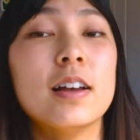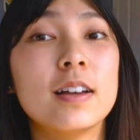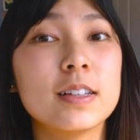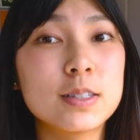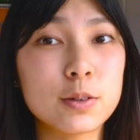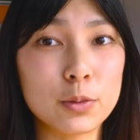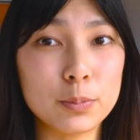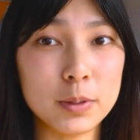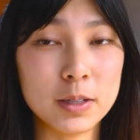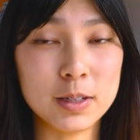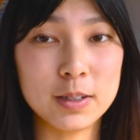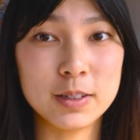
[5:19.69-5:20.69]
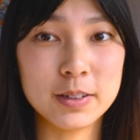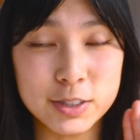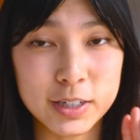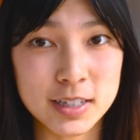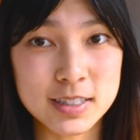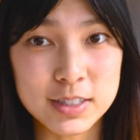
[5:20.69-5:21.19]
Sculpey
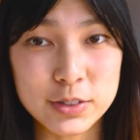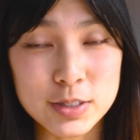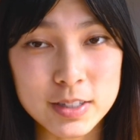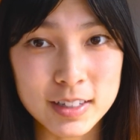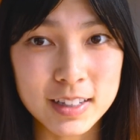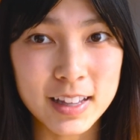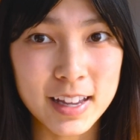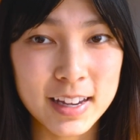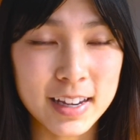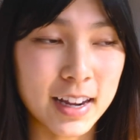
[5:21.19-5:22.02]
translucent clay.